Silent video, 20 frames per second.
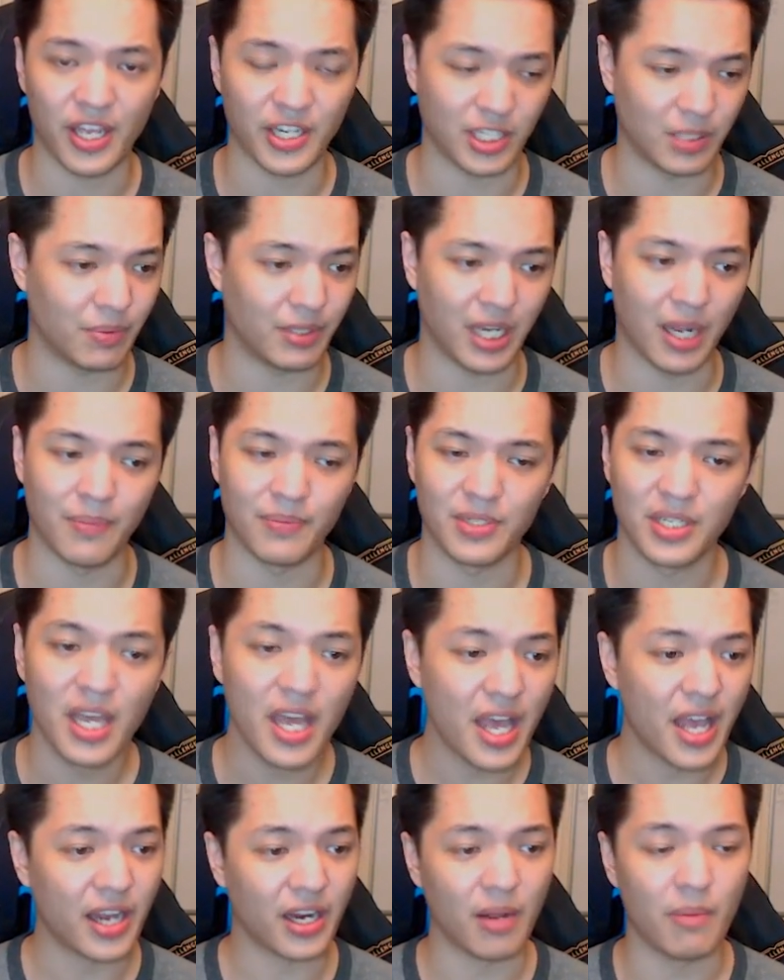it just becomes
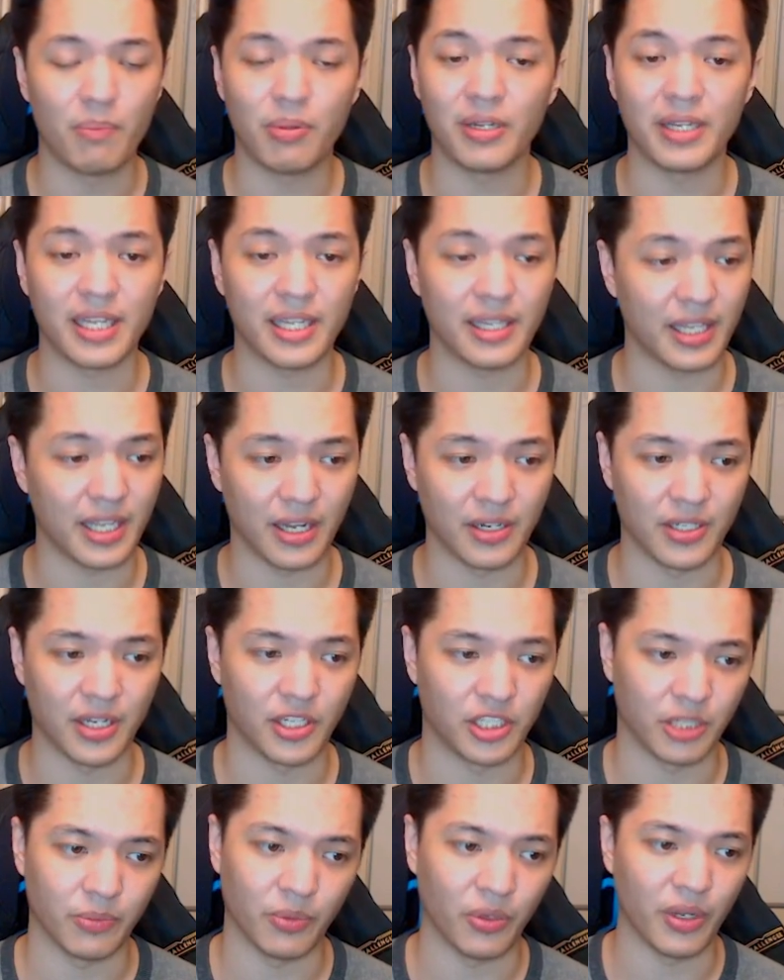completely
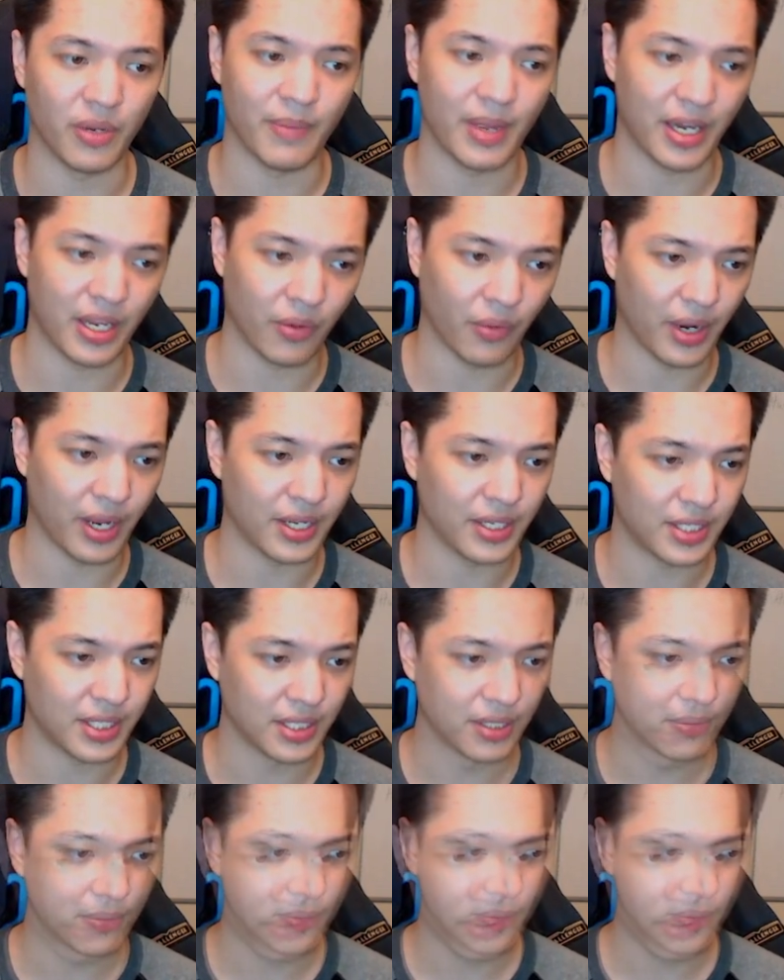untouchable in many ways.